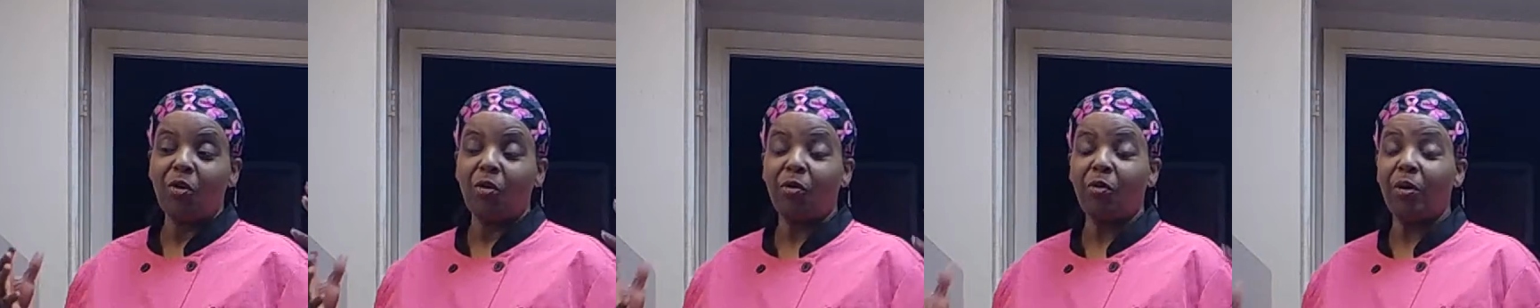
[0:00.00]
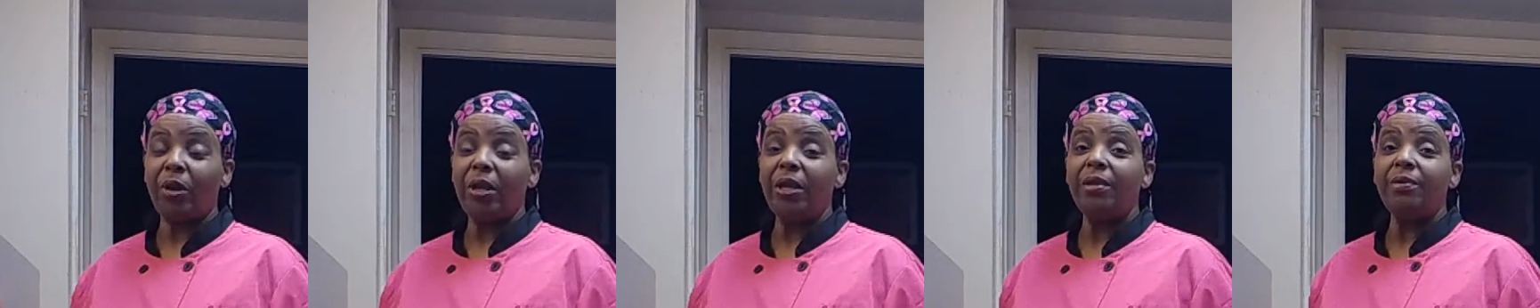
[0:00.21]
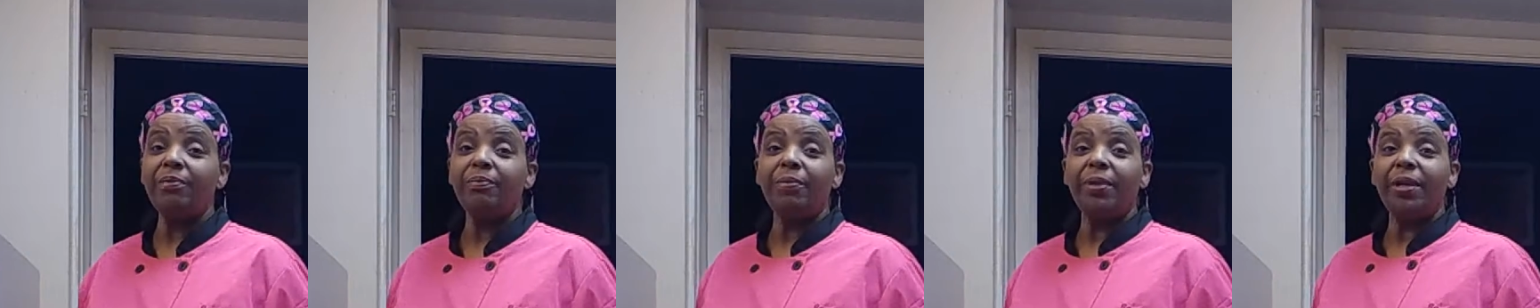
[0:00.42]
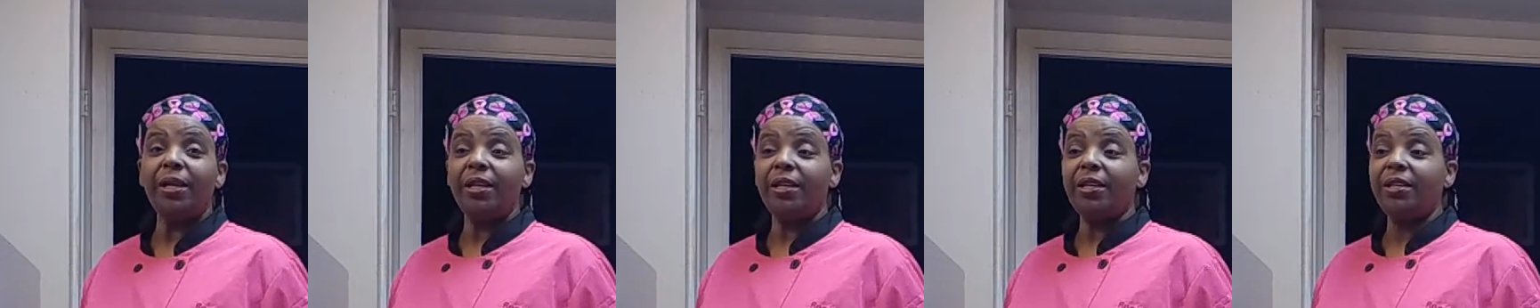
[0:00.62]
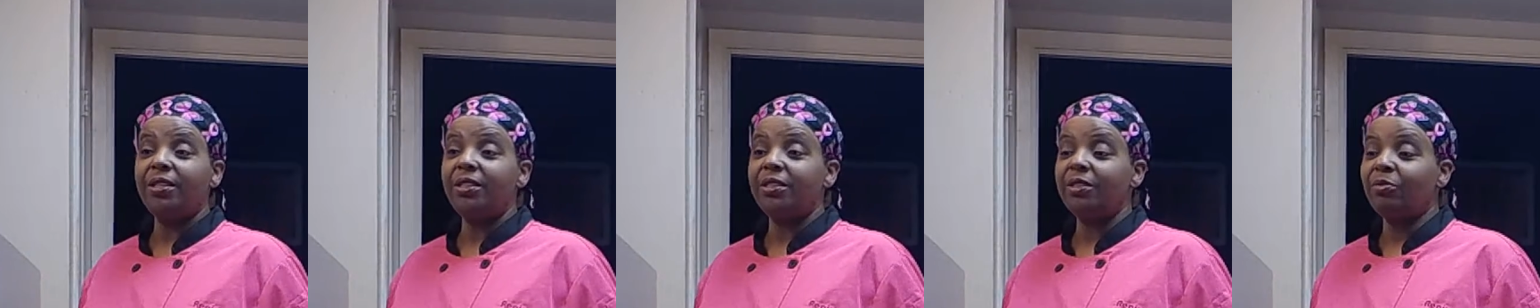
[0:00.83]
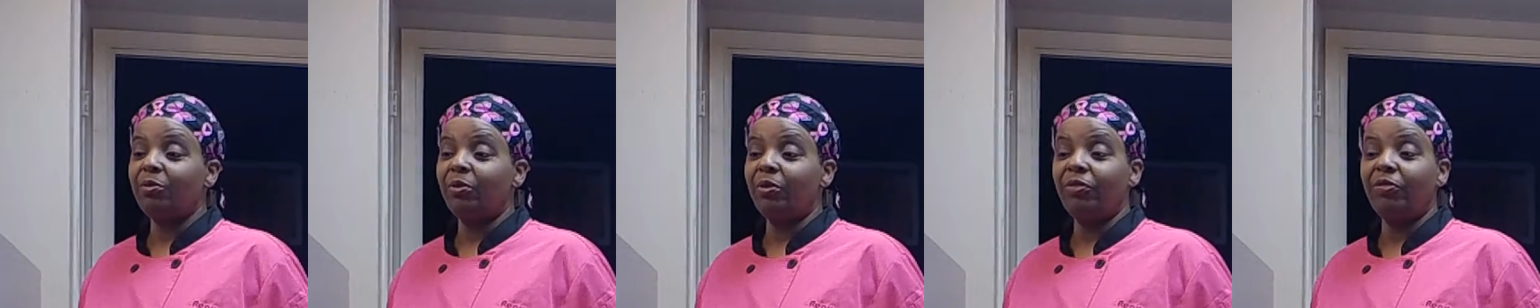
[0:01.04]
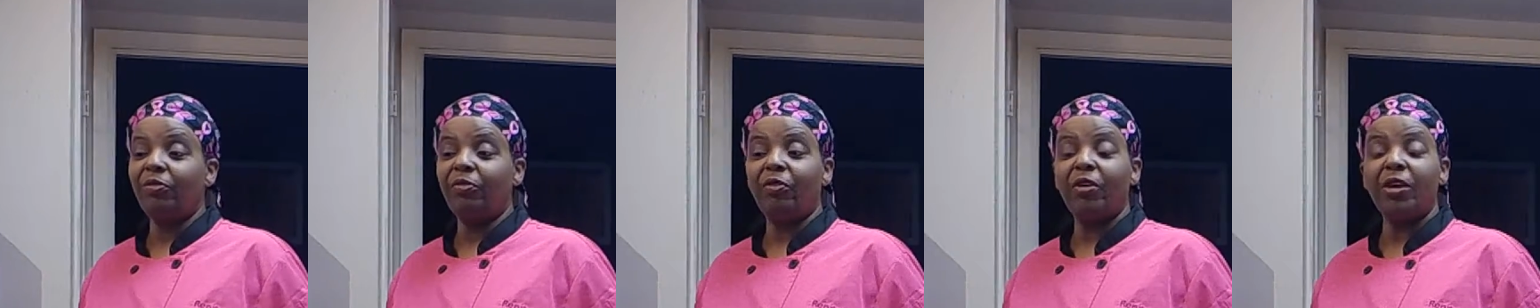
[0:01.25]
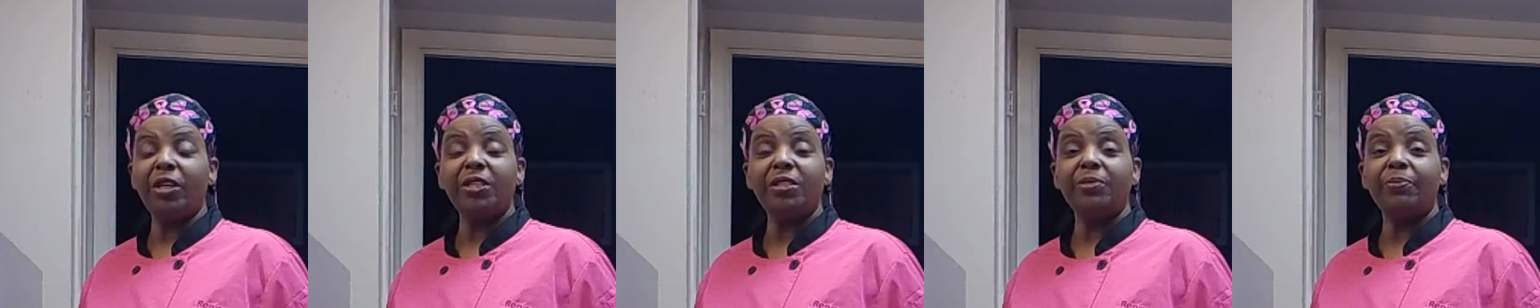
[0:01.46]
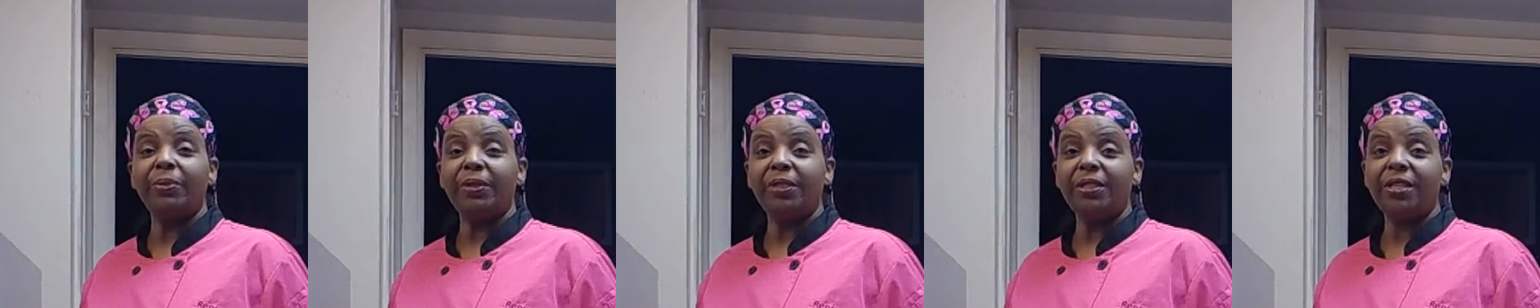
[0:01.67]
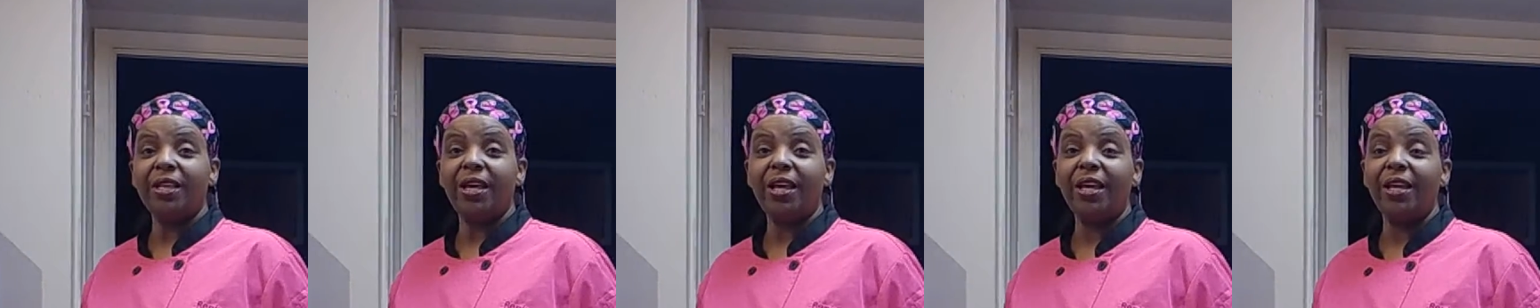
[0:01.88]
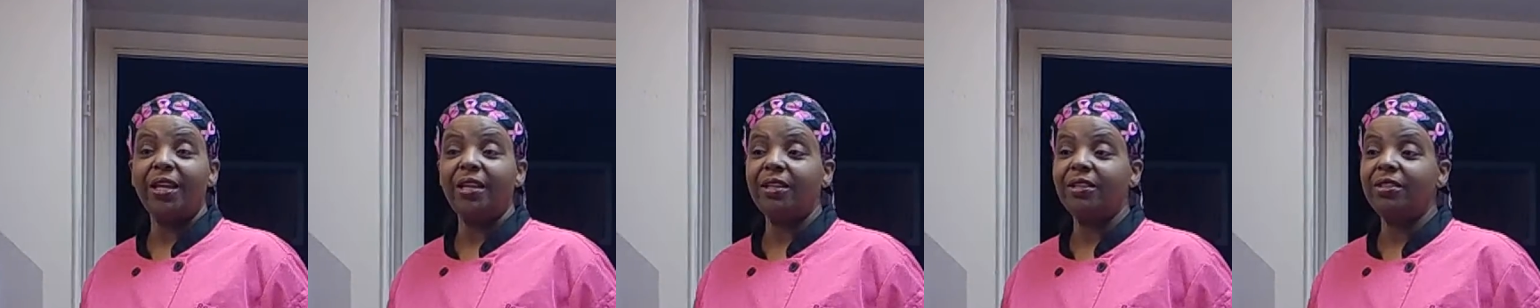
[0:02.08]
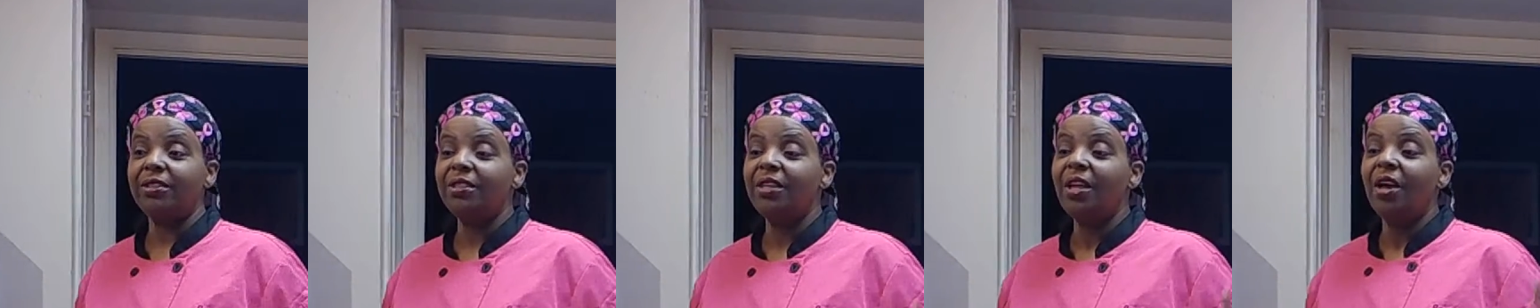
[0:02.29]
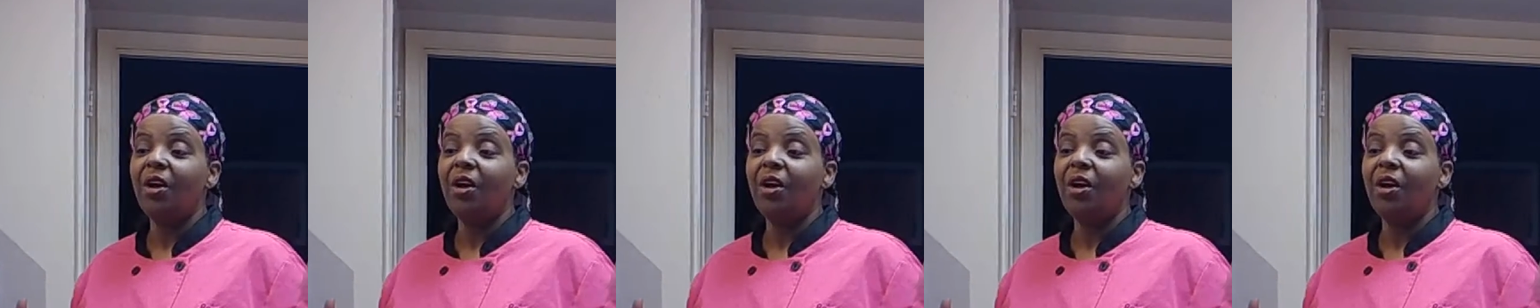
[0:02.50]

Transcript: green beans with fresh potatoes,